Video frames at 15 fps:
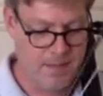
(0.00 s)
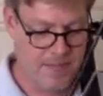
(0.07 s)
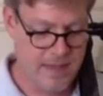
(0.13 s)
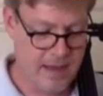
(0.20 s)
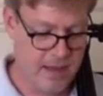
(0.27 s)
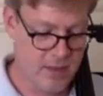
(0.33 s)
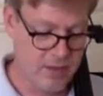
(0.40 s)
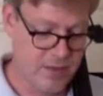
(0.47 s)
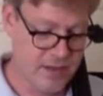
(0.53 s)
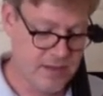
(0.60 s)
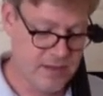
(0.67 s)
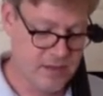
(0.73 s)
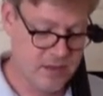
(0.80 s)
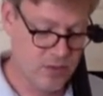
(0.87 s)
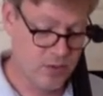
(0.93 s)
The other thing
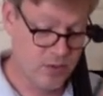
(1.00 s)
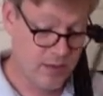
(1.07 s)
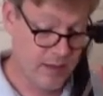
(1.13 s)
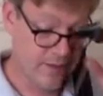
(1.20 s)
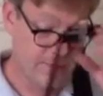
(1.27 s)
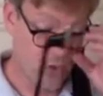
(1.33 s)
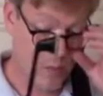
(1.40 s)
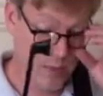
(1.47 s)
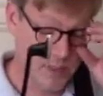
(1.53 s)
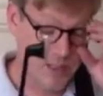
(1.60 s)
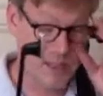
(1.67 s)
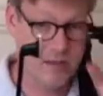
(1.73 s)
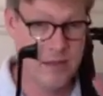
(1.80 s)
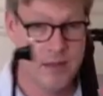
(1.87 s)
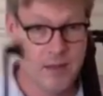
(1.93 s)
to do, of
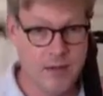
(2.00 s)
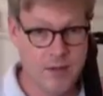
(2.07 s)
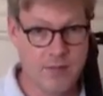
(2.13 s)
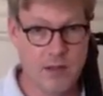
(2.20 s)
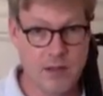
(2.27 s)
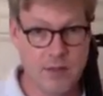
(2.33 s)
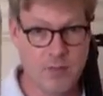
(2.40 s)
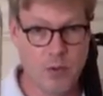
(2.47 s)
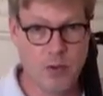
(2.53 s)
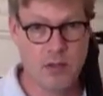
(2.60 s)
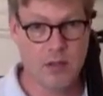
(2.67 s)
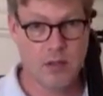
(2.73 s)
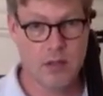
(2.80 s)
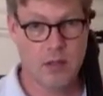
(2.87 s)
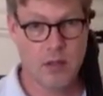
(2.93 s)
course, really important,